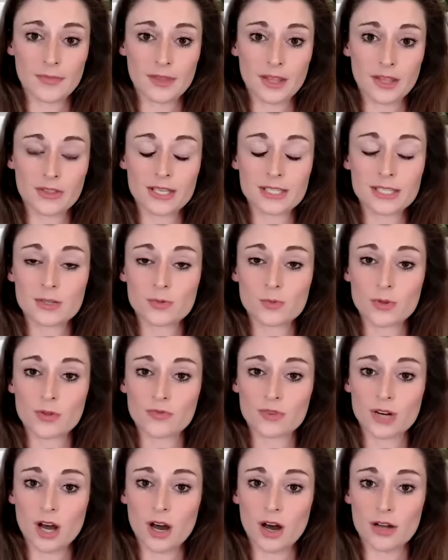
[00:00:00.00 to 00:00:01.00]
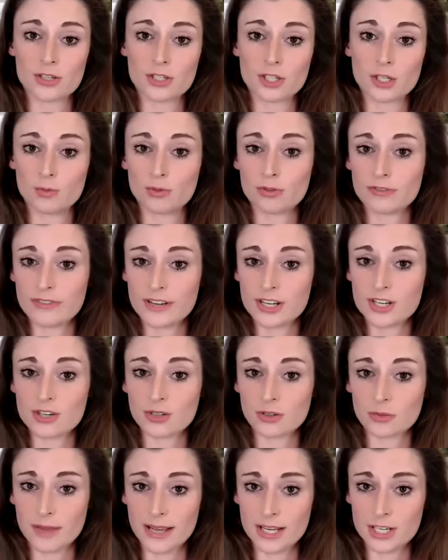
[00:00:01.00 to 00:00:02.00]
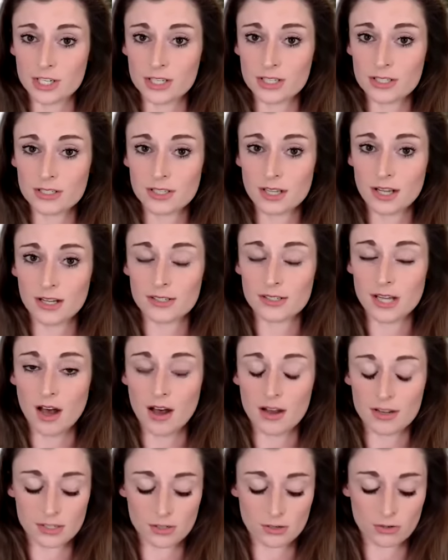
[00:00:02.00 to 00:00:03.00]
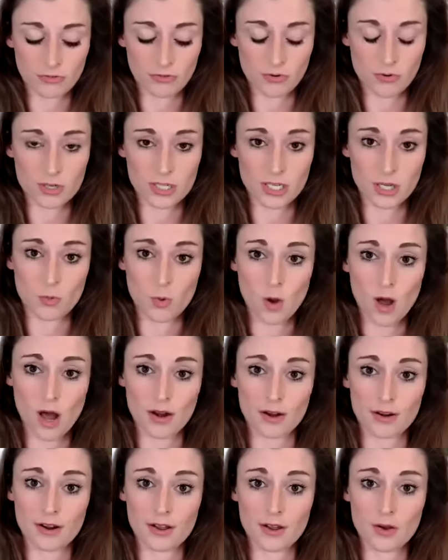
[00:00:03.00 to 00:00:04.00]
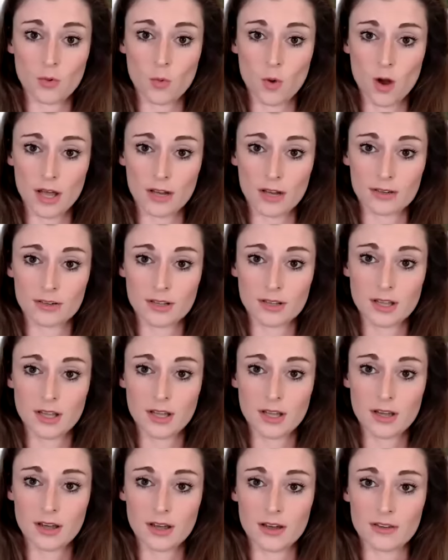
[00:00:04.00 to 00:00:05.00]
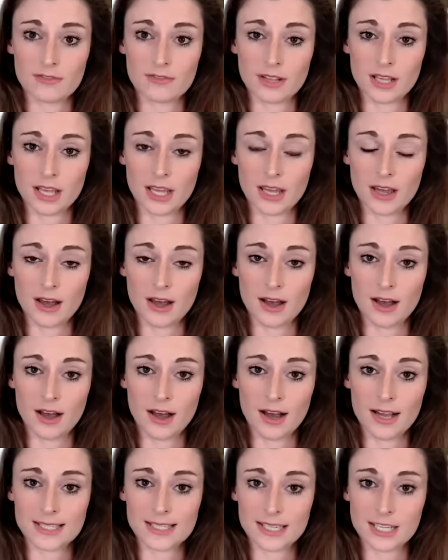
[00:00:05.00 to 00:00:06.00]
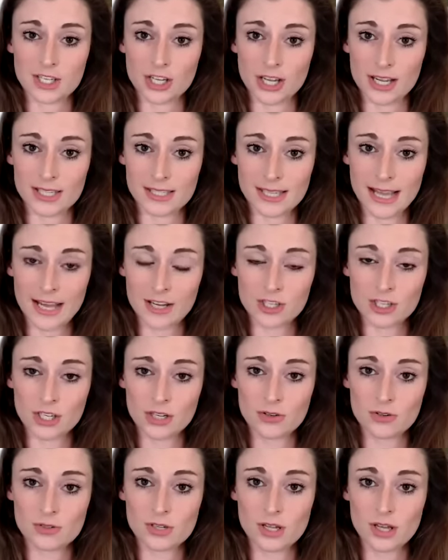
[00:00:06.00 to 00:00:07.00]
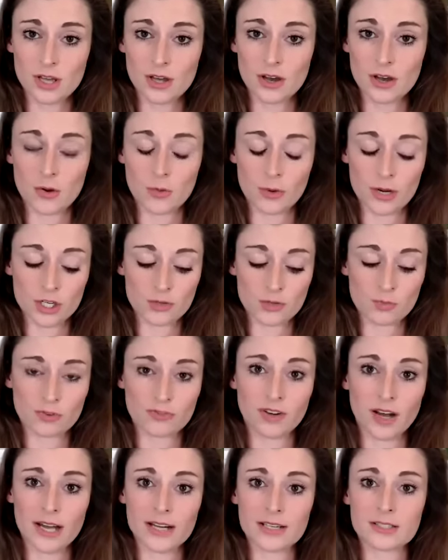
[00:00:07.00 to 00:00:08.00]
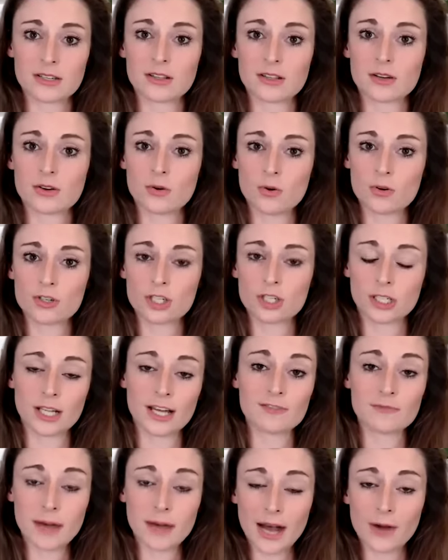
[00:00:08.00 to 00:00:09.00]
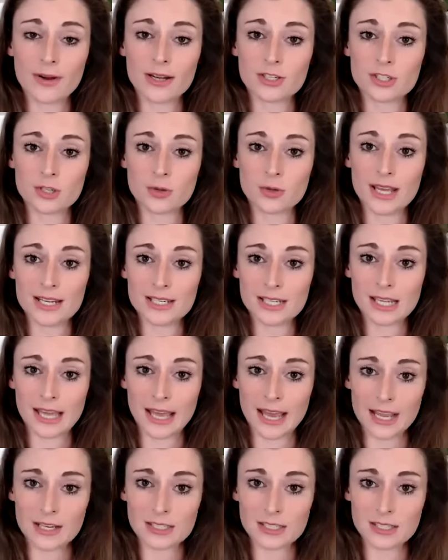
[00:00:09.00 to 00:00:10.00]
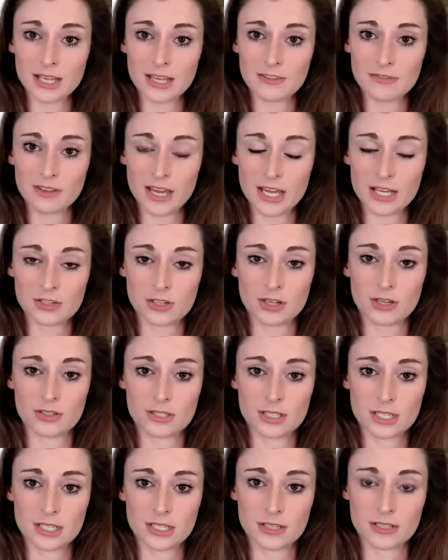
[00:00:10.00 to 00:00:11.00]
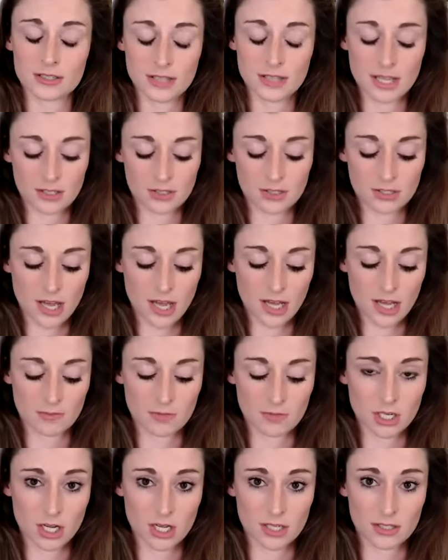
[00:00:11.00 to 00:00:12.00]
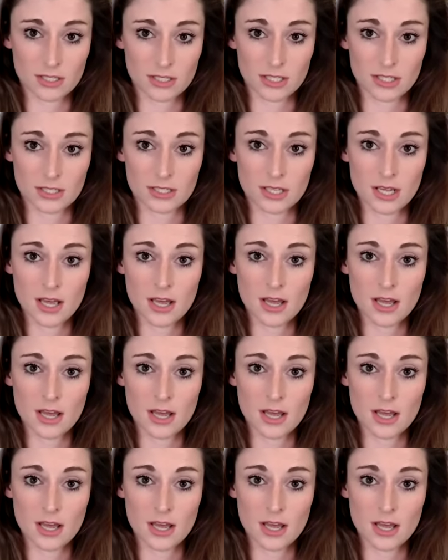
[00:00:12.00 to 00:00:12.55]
This is with regard to provisional measures under Article 41(1) of the ICJ statute, which provides that the court shall have power to indicate, if it considers that circumstances